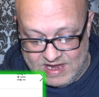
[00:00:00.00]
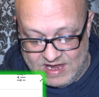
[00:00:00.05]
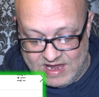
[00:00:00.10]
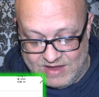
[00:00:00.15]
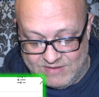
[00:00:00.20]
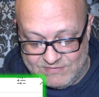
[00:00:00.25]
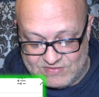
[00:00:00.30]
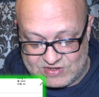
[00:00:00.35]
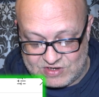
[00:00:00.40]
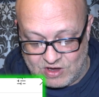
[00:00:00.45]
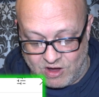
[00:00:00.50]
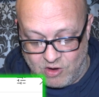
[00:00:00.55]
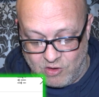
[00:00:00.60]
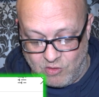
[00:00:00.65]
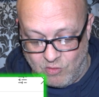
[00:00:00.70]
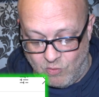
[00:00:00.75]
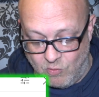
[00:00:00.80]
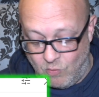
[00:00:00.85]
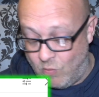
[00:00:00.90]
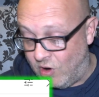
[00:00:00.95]
If so,
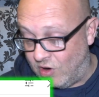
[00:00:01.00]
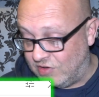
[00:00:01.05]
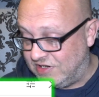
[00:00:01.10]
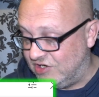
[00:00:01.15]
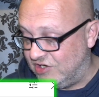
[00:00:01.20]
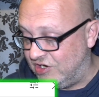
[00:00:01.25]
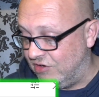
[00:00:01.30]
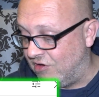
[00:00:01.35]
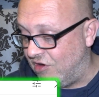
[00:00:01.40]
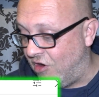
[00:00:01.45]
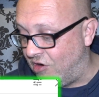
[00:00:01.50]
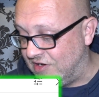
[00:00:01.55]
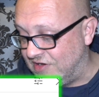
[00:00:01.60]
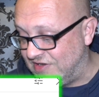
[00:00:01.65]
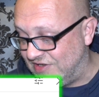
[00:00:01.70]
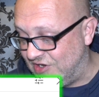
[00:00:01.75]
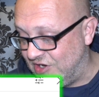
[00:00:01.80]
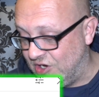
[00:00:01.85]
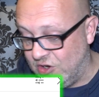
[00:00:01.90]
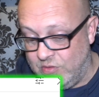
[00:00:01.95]
what did you guys
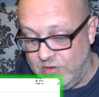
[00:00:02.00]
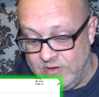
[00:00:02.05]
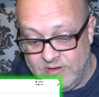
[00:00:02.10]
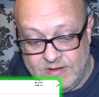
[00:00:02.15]
do?